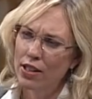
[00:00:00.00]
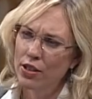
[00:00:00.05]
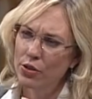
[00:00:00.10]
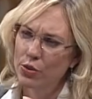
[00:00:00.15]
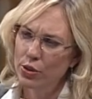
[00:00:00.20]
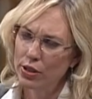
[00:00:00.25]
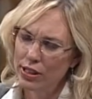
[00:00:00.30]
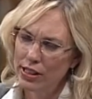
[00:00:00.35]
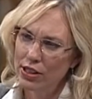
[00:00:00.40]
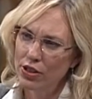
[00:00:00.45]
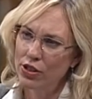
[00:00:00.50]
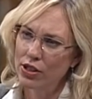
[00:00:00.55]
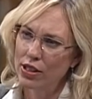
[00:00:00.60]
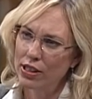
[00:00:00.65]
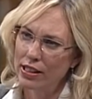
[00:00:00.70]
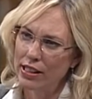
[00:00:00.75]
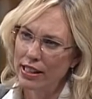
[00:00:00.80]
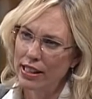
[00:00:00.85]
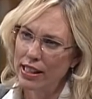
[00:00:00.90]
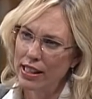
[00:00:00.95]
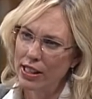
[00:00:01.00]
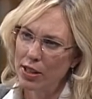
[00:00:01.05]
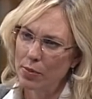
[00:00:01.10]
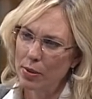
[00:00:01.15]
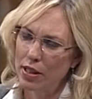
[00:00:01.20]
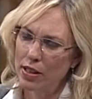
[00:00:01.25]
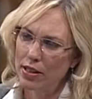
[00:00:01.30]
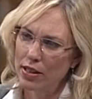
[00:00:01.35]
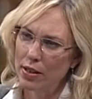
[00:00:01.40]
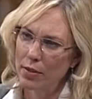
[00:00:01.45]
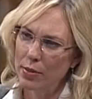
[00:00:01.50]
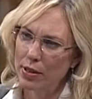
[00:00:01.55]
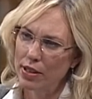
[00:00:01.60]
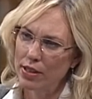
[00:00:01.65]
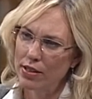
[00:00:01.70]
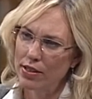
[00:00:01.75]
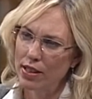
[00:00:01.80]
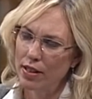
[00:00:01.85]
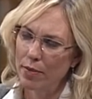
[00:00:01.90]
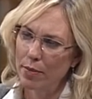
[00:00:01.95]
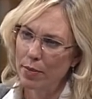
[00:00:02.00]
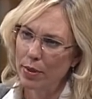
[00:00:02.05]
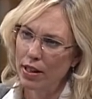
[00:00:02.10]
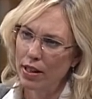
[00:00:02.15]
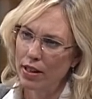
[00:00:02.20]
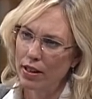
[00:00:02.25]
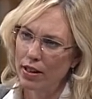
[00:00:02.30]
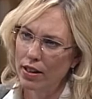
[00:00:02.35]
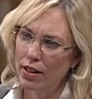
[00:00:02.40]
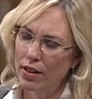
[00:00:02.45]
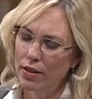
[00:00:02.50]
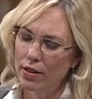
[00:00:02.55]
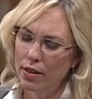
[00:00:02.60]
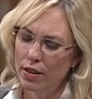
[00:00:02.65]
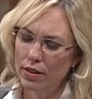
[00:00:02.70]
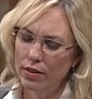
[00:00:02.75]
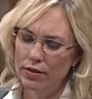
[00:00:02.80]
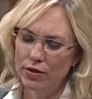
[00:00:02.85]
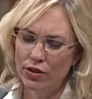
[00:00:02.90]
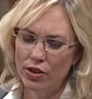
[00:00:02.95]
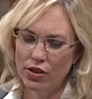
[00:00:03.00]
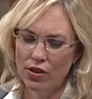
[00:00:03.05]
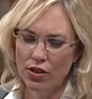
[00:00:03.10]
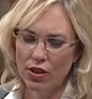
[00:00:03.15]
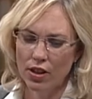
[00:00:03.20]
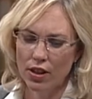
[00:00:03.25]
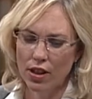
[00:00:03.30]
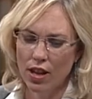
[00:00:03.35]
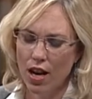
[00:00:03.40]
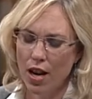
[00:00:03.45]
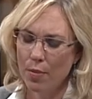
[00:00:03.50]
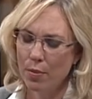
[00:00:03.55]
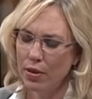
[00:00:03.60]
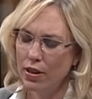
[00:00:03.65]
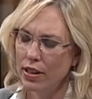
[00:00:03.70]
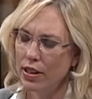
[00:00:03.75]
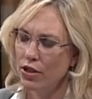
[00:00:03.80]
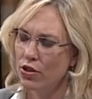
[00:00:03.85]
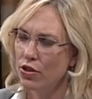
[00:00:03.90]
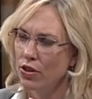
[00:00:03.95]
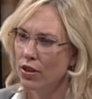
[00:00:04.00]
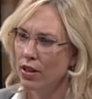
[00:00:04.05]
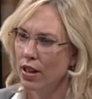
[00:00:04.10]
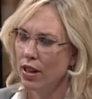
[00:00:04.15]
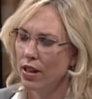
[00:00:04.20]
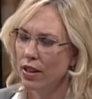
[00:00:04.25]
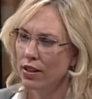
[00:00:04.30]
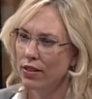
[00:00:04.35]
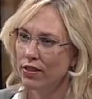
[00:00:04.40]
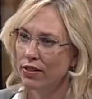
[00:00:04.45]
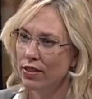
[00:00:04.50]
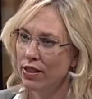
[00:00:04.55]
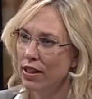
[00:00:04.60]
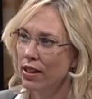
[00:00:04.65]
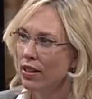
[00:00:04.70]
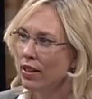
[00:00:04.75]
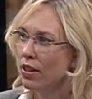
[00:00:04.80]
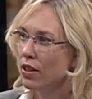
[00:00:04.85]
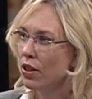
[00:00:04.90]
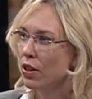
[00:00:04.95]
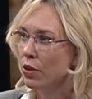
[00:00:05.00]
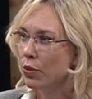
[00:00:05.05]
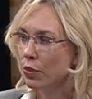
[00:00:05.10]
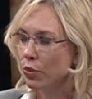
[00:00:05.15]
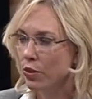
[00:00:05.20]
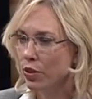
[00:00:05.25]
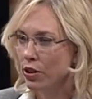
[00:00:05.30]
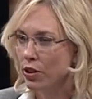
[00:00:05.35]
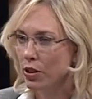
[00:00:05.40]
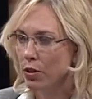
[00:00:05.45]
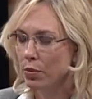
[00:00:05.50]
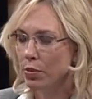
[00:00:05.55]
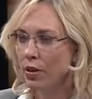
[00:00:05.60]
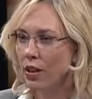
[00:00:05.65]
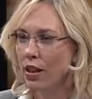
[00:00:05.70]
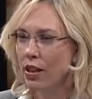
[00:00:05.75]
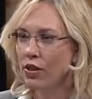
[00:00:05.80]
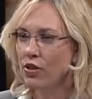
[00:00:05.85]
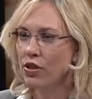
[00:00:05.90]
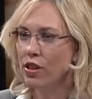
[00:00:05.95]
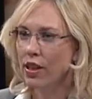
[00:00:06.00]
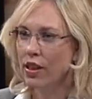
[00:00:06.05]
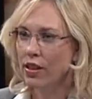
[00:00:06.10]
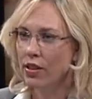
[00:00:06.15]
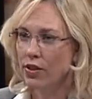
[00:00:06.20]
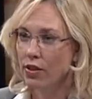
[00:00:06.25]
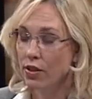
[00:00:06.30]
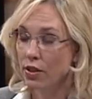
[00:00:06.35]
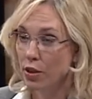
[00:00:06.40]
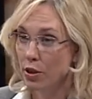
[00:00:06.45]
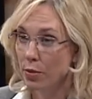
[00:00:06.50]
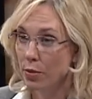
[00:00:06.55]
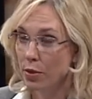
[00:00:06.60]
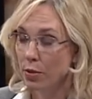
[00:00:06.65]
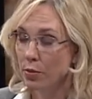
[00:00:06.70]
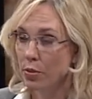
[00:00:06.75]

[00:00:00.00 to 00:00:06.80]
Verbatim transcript: Traditionally, these bonding bills have been a, uh, just a compilation of rural projects, urban